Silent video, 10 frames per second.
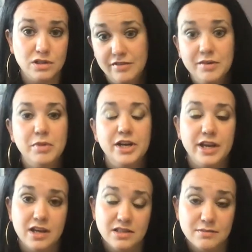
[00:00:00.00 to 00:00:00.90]
everybody
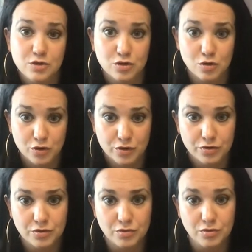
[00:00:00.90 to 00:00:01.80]
else was going
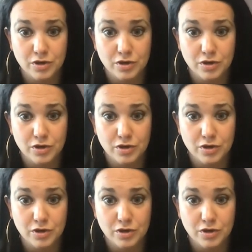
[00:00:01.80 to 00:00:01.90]
through